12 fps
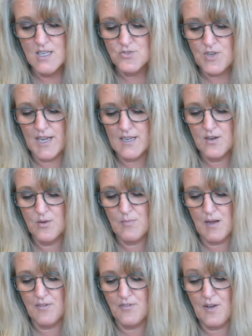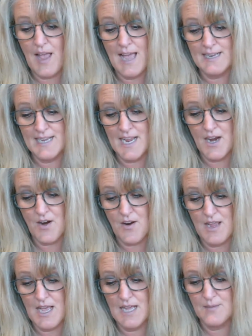Draco Malfoy and
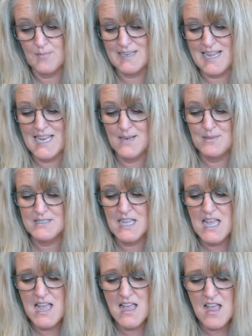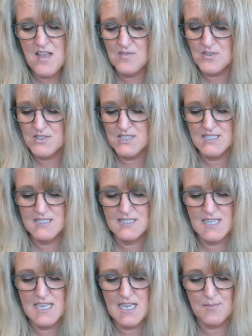Harry had been enemies ever since
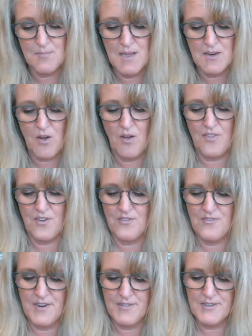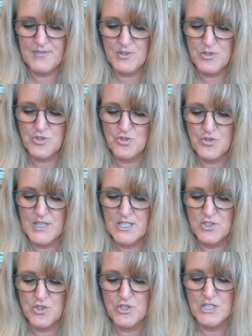they had met on their very first
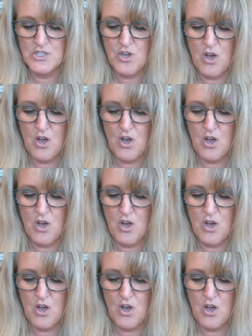train journey to